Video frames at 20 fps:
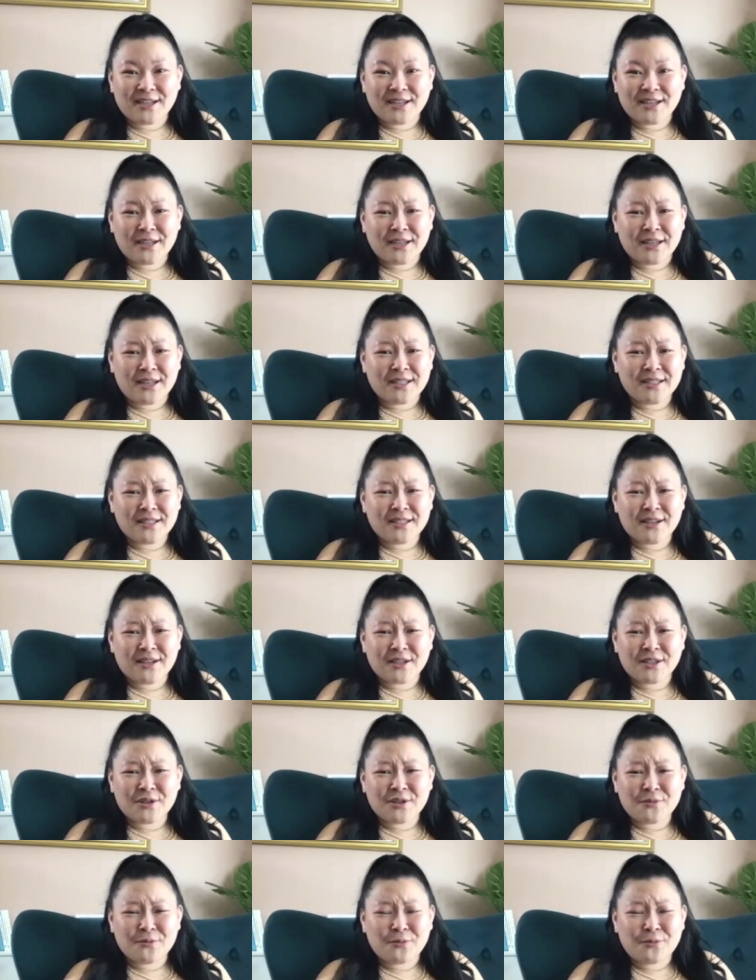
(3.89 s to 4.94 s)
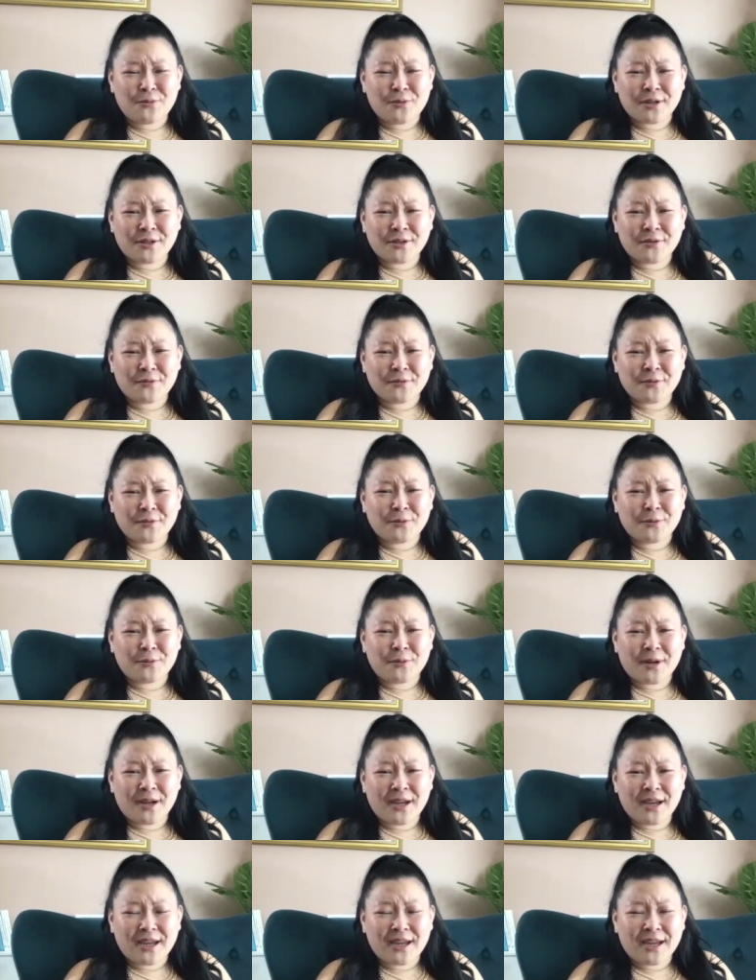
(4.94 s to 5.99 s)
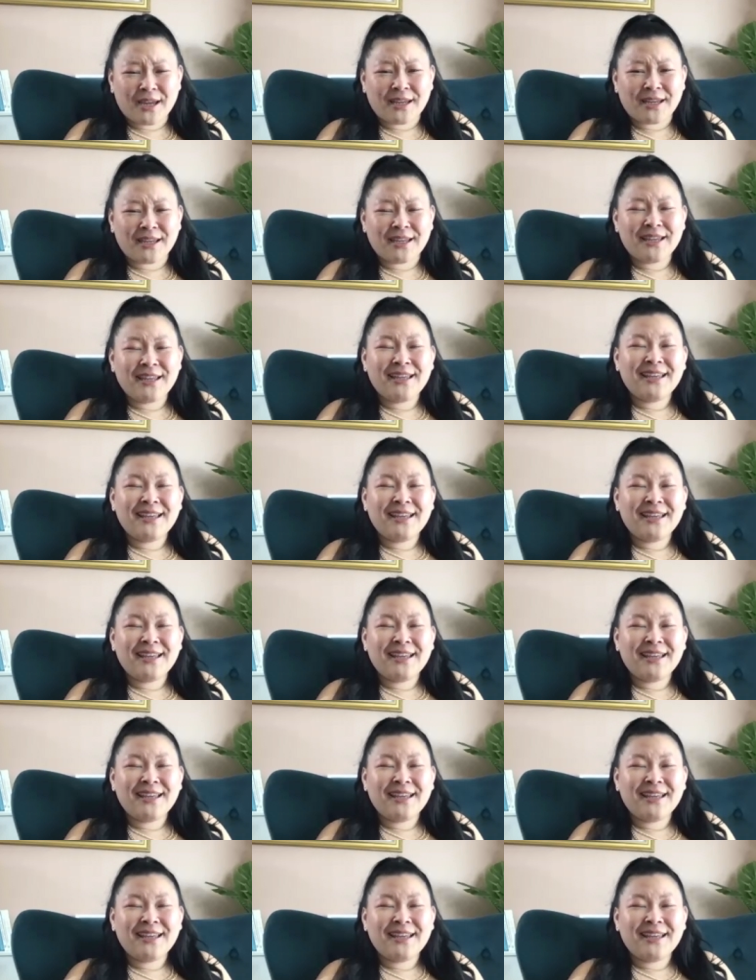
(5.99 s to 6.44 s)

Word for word: in such a wonderful way.